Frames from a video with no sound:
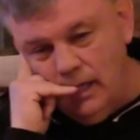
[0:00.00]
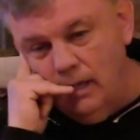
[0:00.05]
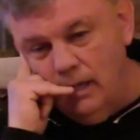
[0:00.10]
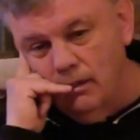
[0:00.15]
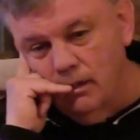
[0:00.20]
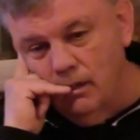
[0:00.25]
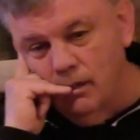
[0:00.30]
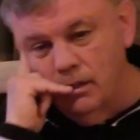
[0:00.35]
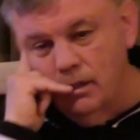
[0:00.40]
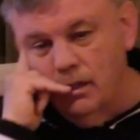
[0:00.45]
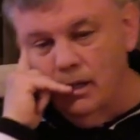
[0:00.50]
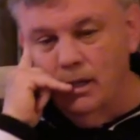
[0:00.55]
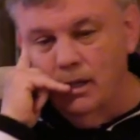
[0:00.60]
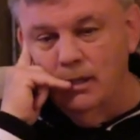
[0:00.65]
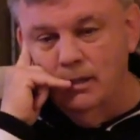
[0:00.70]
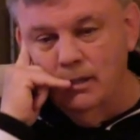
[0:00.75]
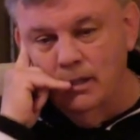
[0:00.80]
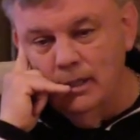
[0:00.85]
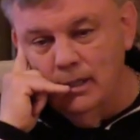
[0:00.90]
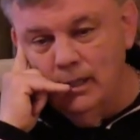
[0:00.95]
down on,
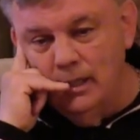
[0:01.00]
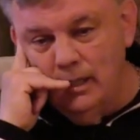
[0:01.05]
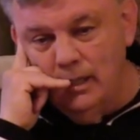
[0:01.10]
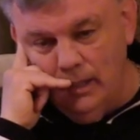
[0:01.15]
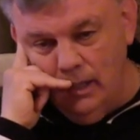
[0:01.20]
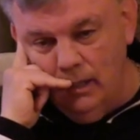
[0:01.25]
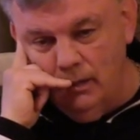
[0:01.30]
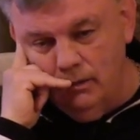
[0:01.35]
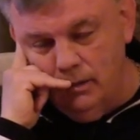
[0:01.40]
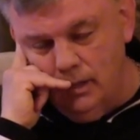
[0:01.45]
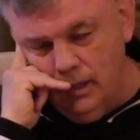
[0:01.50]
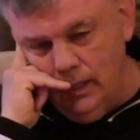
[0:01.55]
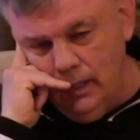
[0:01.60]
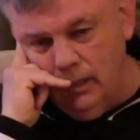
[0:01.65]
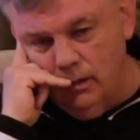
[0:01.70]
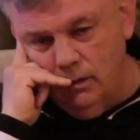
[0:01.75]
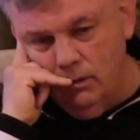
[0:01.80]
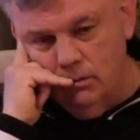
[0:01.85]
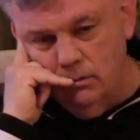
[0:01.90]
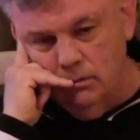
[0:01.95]
uh, yeah,
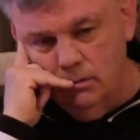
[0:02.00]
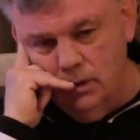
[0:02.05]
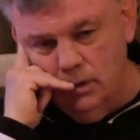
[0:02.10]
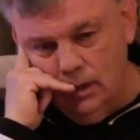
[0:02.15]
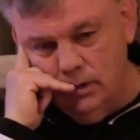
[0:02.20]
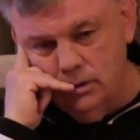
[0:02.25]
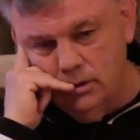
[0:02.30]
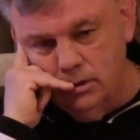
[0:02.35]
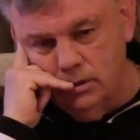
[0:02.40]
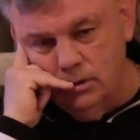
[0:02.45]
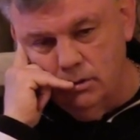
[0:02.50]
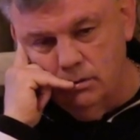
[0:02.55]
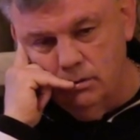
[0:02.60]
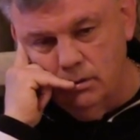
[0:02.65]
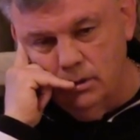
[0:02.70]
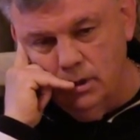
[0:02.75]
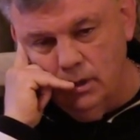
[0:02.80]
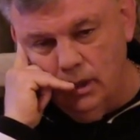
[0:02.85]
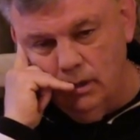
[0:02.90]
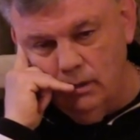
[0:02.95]
Canelo. Yes,
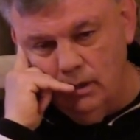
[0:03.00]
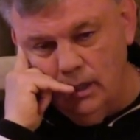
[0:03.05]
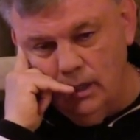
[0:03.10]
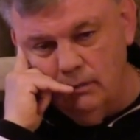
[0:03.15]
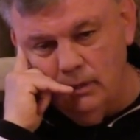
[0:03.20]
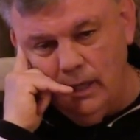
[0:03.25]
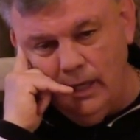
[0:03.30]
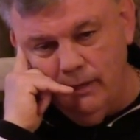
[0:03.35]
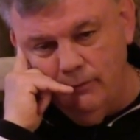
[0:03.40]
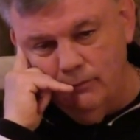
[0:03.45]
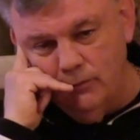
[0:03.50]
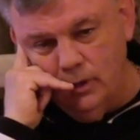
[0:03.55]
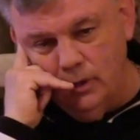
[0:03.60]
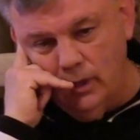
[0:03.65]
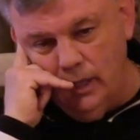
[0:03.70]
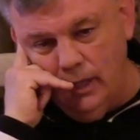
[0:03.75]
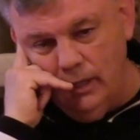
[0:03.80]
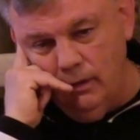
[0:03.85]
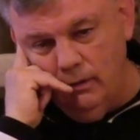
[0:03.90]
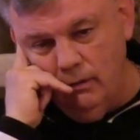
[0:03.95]
Canelo. I, I have to
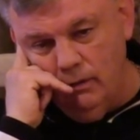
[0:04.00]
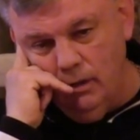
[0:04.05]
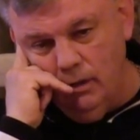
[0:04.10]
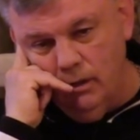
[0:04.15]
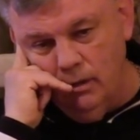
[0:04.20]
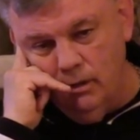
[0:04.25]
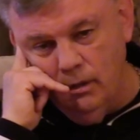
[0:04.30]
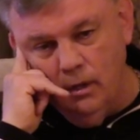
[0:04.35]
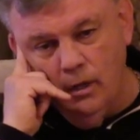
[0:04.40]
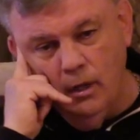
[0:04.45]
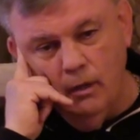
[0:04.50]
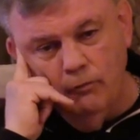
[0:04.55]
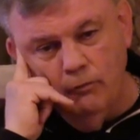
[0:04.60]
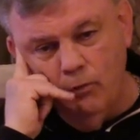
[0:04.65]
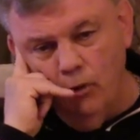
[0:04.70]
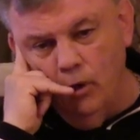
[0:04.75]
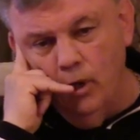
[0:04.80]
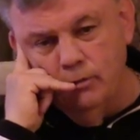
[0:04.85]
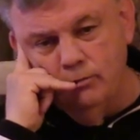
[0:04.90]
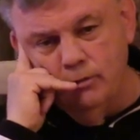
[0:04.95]
lay uh,
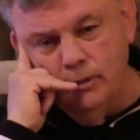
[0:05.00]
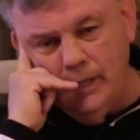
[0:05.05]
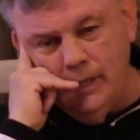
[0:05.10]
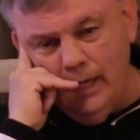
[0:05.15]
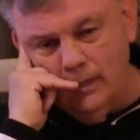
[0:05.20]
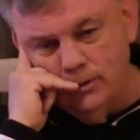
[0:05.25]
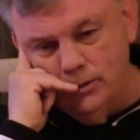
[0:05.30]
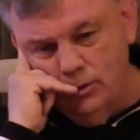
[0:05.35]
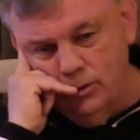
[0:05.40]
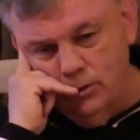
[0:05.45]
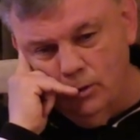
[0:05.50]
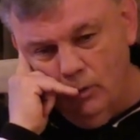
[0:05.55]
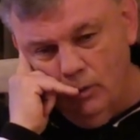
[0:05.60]
400,000 to